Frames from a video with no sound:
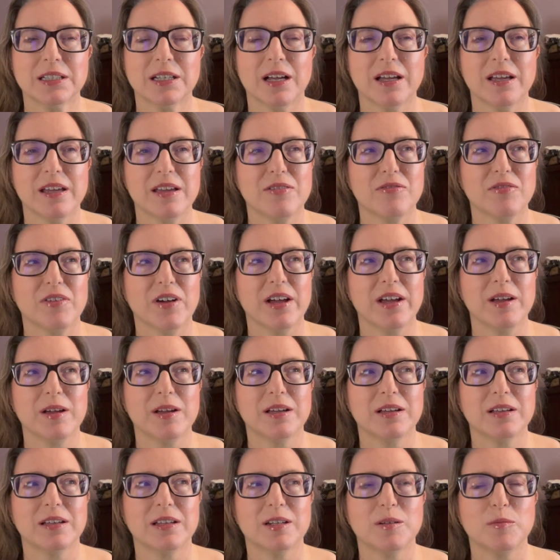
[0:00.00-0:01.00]
If I
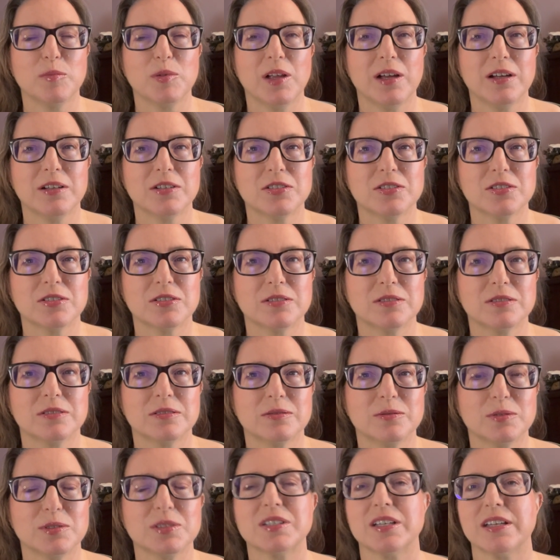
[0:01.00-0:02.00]
get a blush,
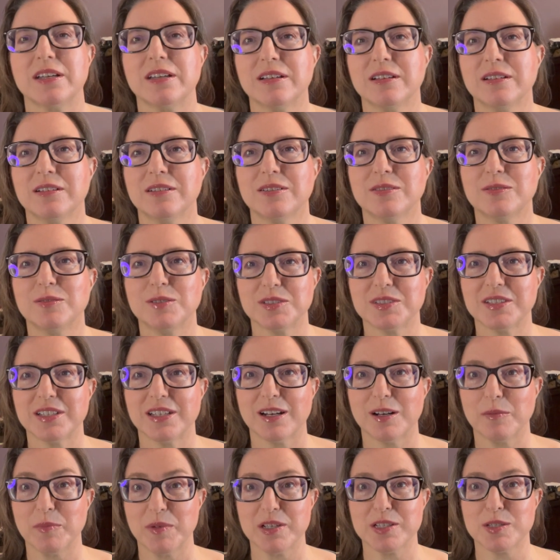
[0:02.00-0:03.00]
we'll see. We'll see.
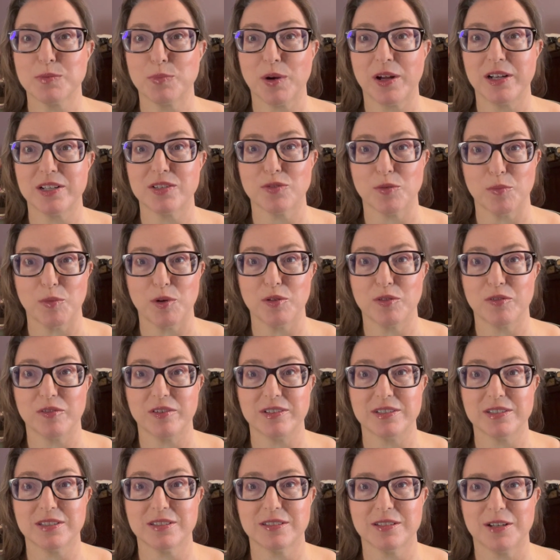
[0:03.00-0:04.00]
It'll be a surprise for both of
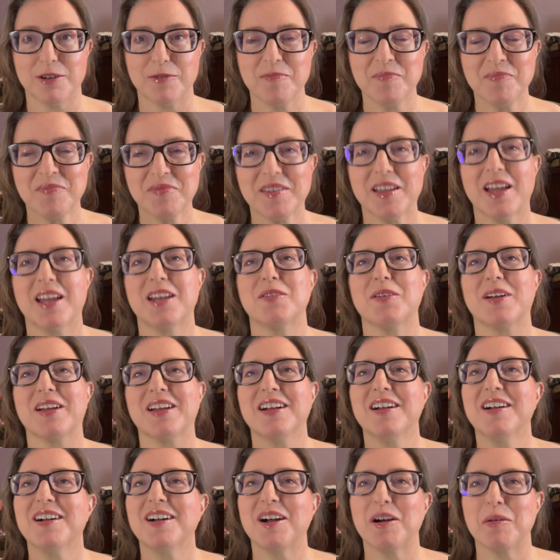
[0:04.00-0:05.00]
us. So anyway,
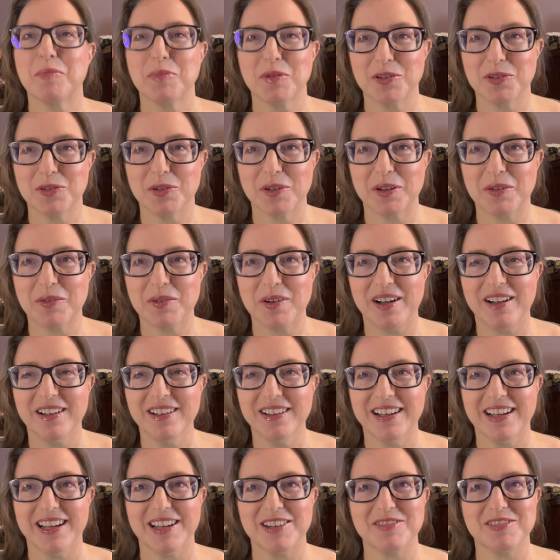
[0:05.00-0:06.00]
hope you're doing well,
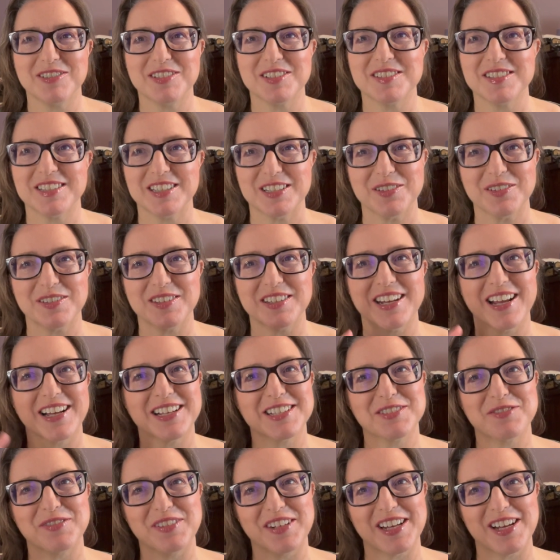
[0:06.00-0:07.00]
and we'll see you in the
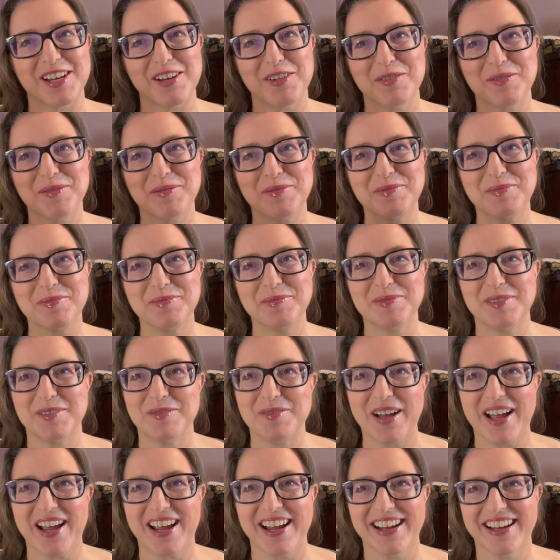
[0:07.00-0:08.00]
next video.
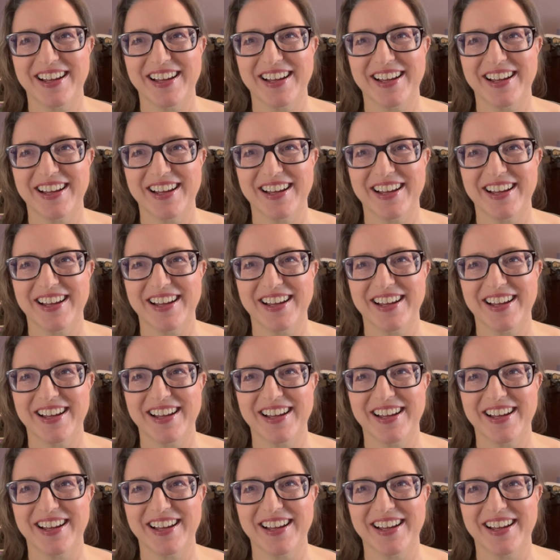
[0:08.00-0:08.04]
Bye-bye.